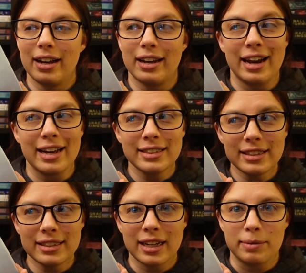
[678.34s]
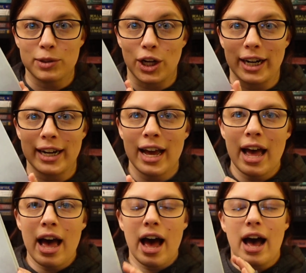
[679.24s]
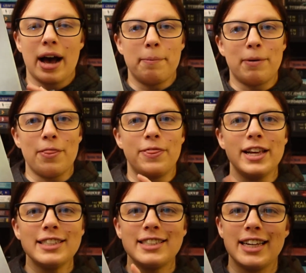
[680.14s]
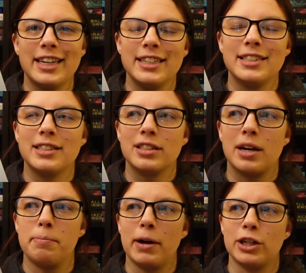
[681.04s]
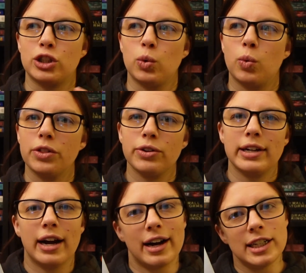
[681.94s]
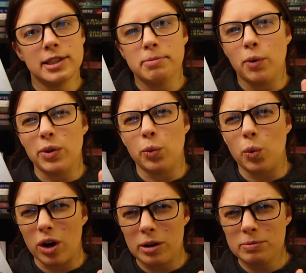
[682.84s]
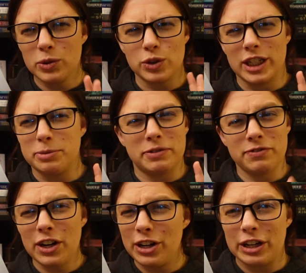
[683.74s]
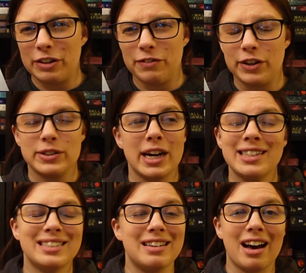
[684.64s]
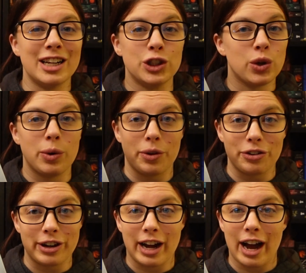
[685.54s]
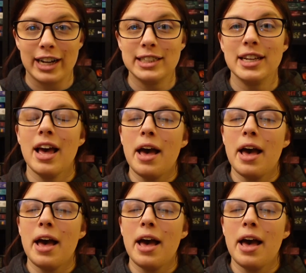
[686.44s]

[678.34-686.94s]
I'm sorry. Uh, but this is compared to Wuthering Heights but with worms, which has me very confused. I did not enjoy Wuthering Heights,